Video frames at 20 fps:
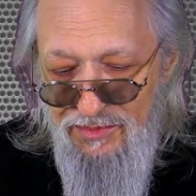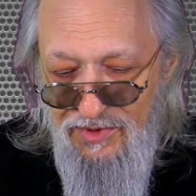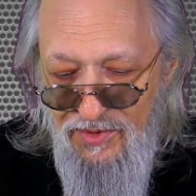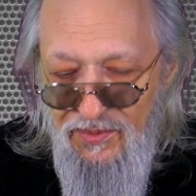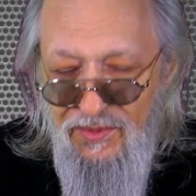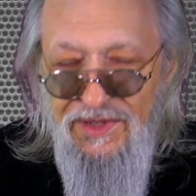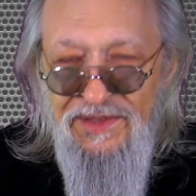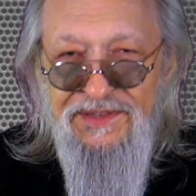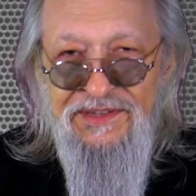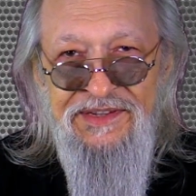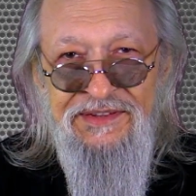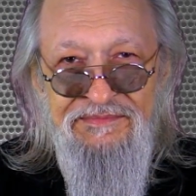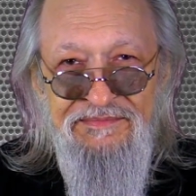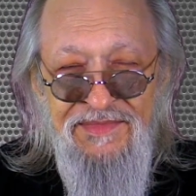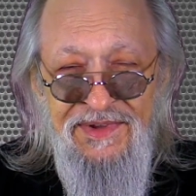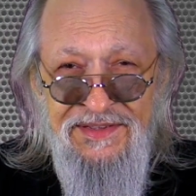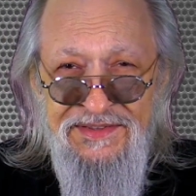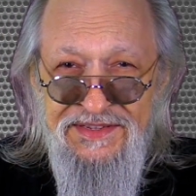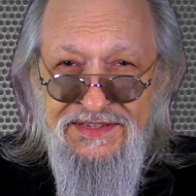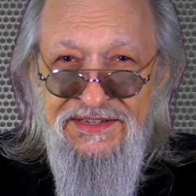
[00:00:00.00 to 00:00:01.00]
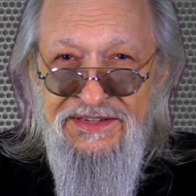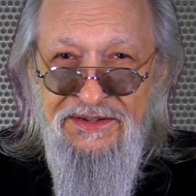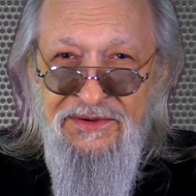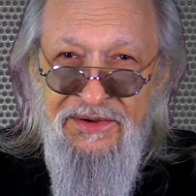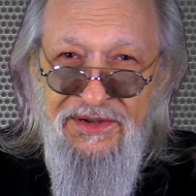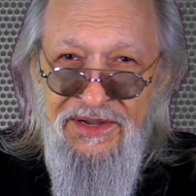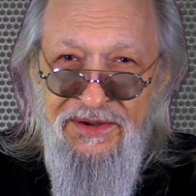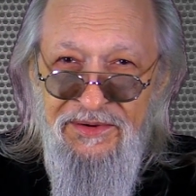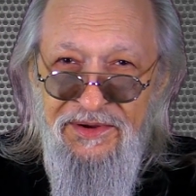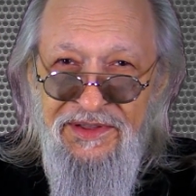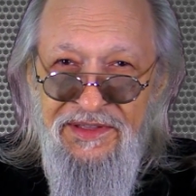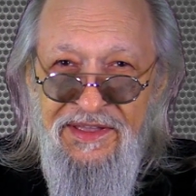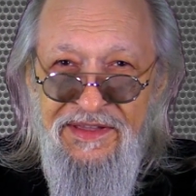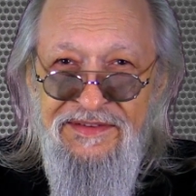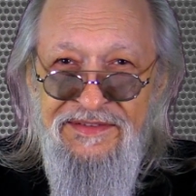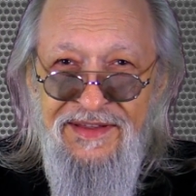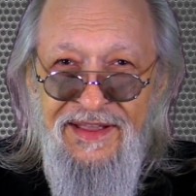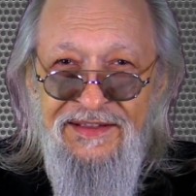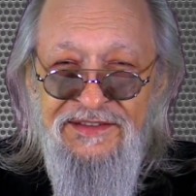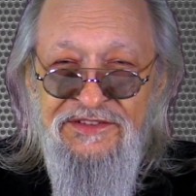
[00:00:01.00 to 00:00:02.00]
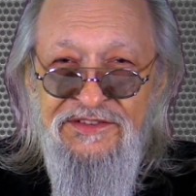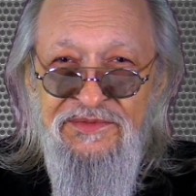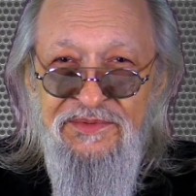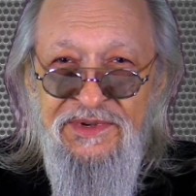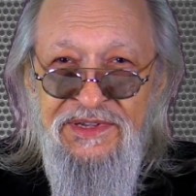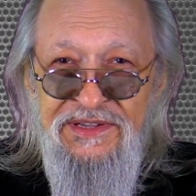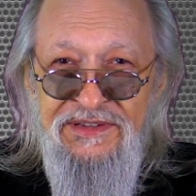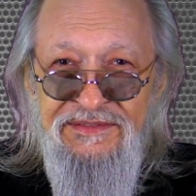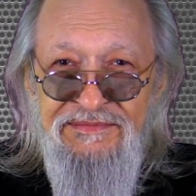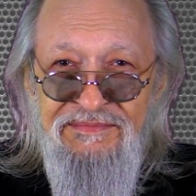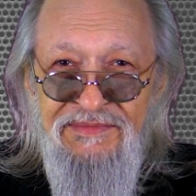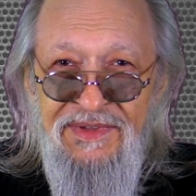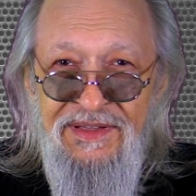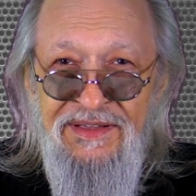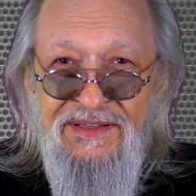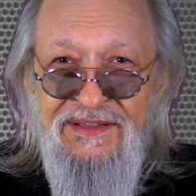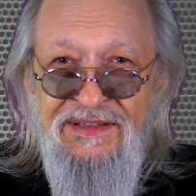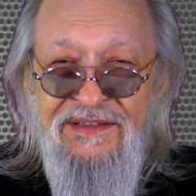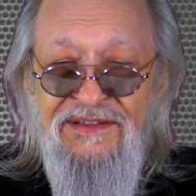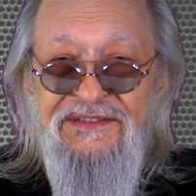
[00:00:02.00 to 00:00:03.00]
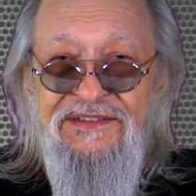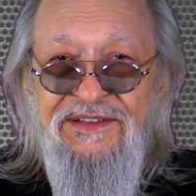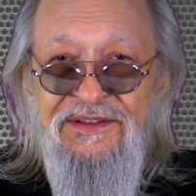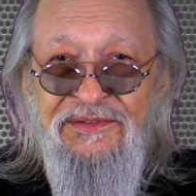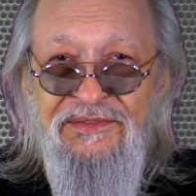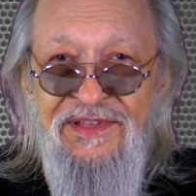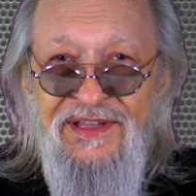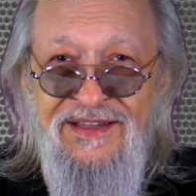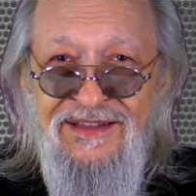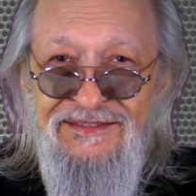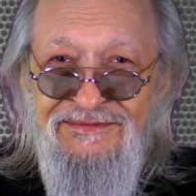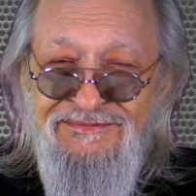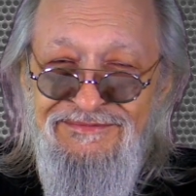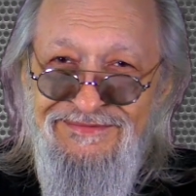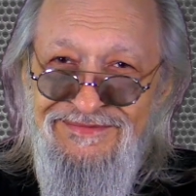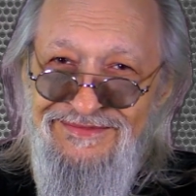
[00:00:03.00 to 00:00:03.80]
ah, be willing. I'll see you here again next week. Until then,